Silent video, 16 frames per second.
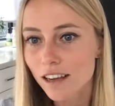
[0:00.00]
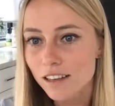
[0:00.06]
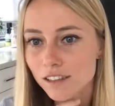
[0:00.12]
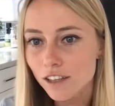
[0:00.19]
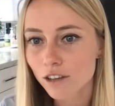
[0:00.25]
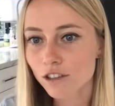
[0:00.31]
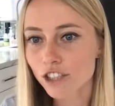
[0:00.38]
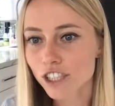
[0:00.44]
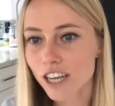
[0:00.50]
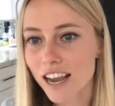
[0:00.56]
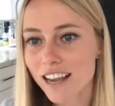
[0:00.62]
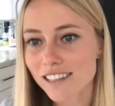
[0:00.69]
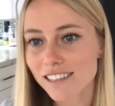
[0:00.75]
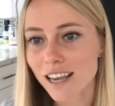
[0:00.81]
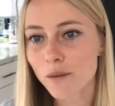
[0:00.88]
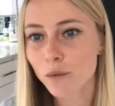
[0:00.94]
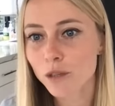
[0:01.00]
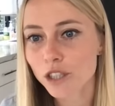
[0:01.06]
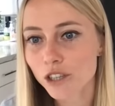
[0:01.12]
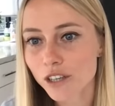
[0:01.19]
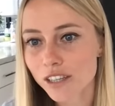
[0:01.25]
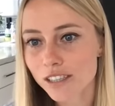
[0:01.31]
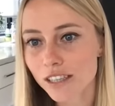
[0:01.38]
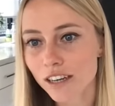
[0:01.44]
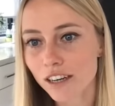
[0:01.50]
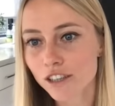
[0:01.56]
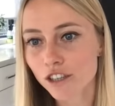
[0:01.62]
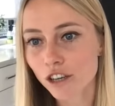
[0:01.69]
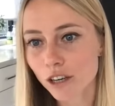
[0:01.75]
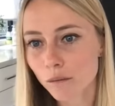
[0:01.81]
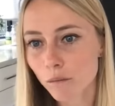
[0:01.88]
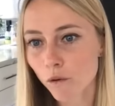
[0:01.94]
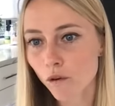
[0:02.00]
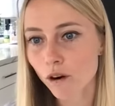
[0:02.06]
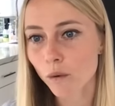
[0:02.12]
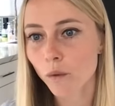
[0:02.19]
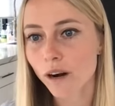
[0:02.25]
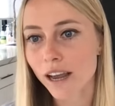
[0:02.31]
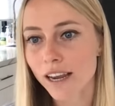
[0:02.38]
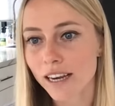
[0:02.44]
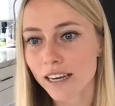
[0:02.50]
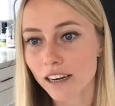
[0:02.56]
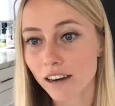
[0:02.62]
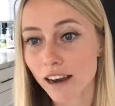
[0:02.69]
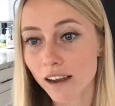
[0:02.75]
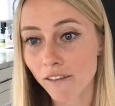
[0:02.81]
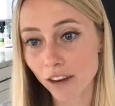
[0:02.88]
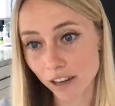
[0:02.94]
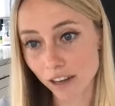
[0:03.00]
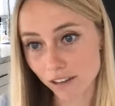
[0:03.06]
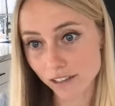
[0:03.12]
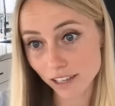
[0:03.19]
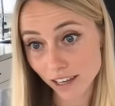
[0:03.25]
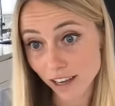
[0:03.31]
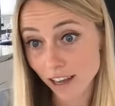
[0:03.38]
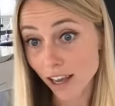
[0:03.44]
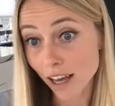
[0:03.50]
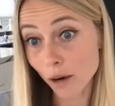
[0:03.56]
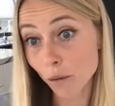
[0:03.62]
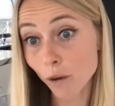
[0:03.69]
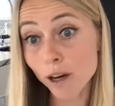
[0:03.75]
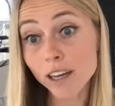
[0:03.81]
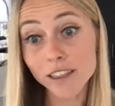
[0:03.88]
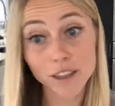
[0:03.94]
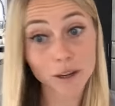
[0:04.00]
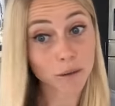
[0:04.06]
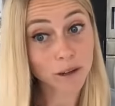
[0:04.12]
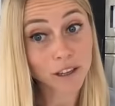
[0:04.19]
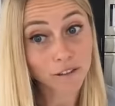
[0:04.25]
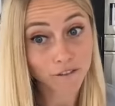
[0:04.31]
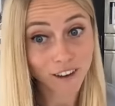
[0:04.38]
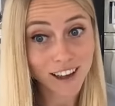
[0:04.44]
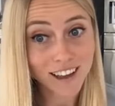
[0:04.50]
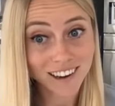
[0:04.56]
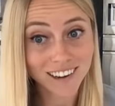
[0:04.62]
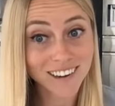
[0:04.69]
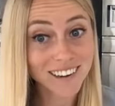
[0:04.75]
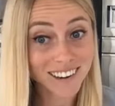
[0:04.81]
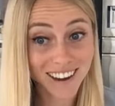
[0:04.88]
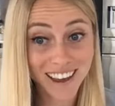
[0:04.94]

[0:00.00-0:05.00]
So Shay said, would you consider doing more what I eat in a day videos? I would. They're really fun.